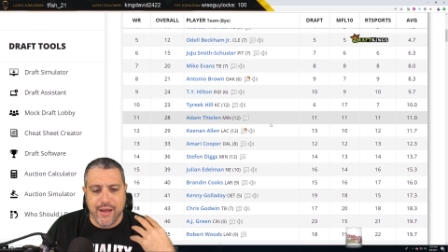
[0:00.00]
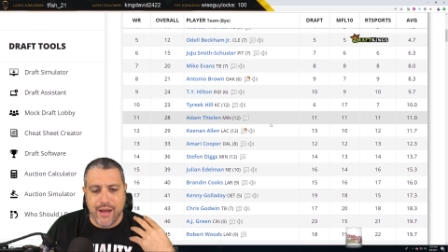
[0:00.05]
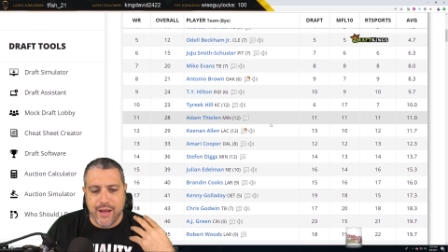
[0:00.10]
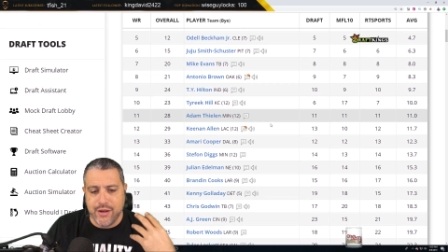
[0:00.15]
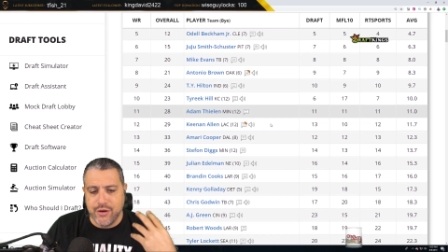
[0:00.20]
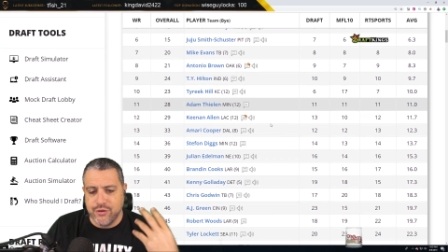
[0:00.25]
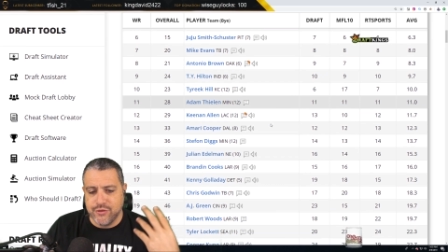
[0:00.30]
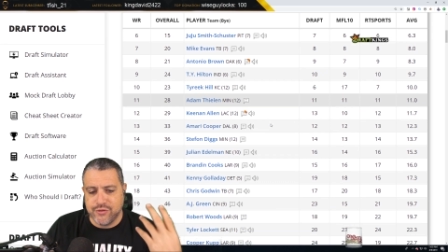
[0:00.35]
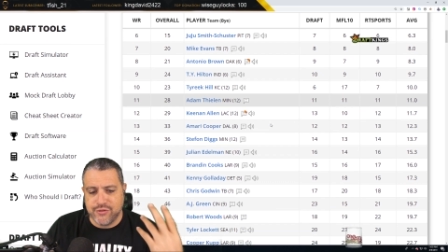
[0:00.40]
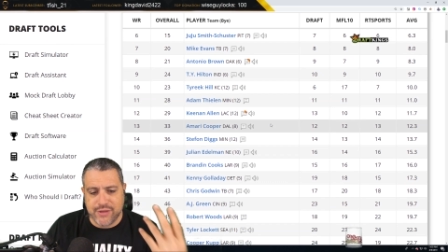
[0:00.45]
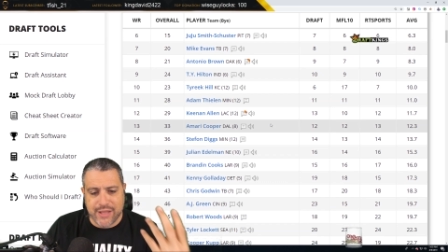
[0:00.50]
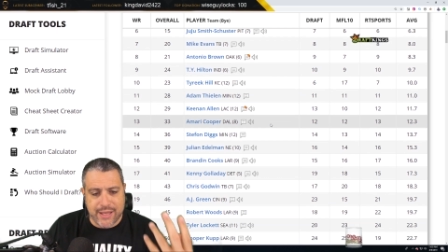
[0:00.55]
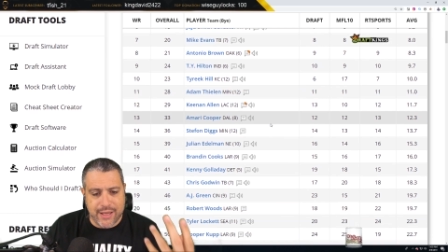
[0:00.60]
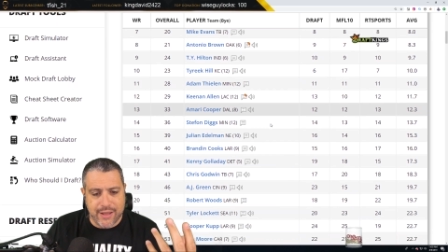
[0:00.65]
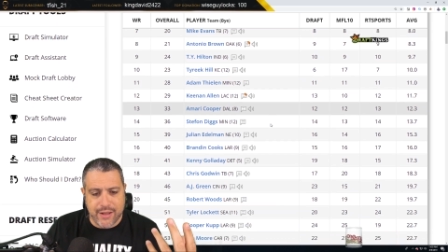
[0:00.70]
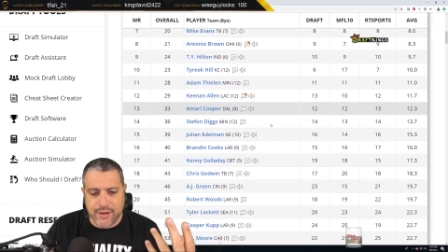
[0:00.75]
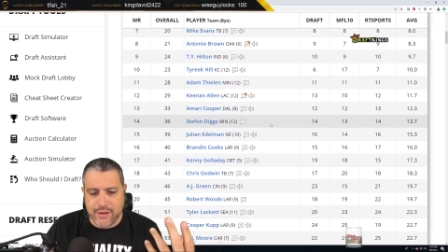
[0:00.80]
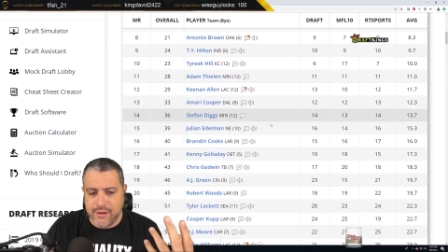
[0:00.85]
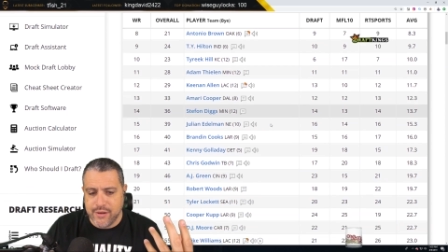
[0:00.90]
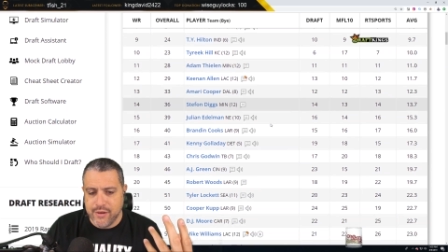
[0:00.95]
I
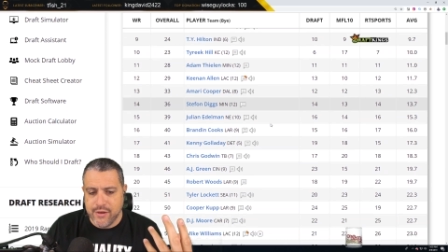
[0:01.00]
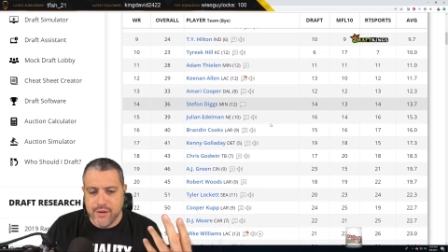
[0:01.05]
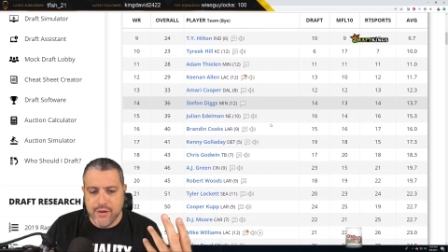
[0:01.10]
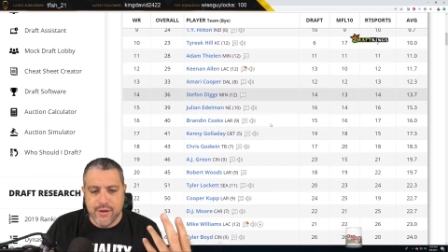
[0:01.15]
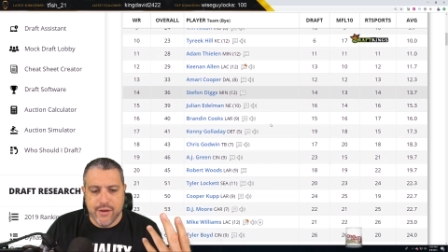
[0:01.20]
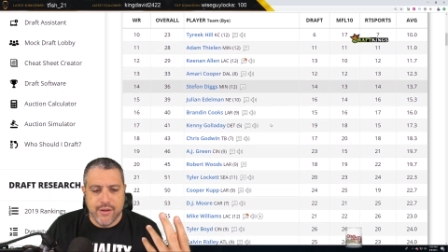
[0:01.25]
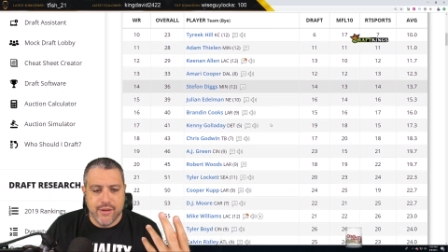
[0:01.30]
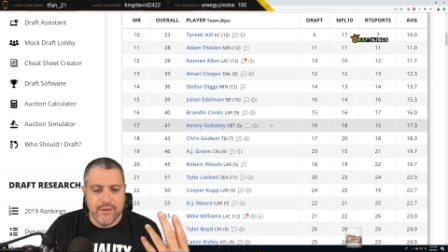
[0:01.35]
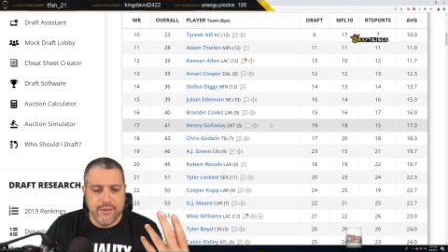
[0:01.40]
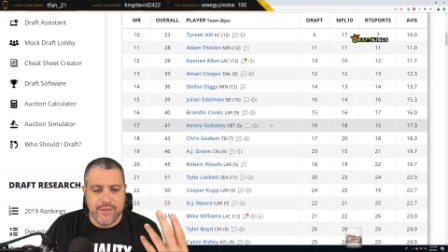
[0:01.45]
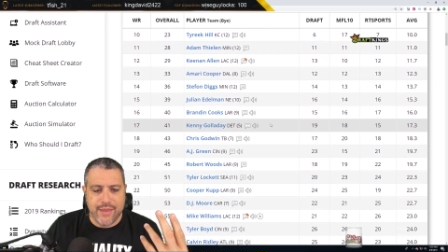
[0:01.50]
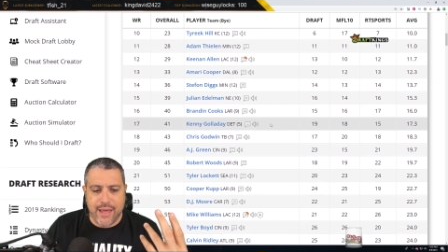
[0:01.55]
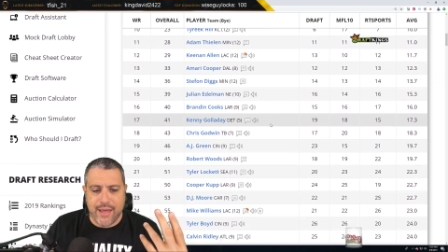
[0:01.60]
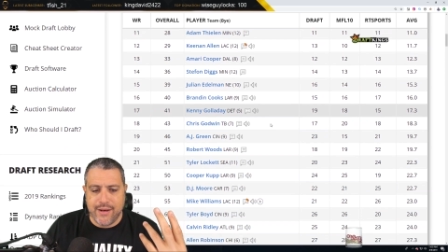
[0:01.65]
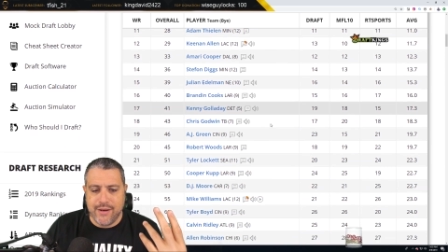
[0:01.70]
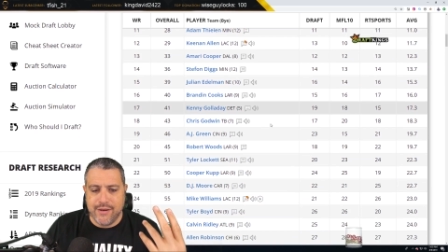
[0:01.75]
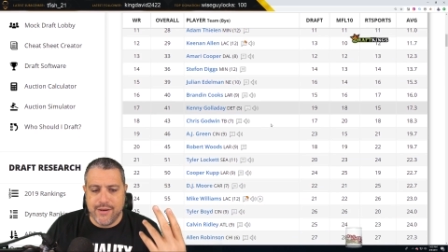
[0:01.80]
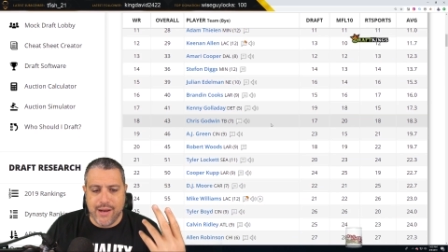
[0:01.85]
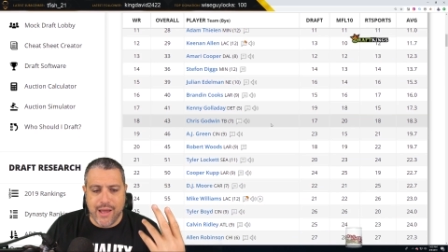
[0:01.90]
understand that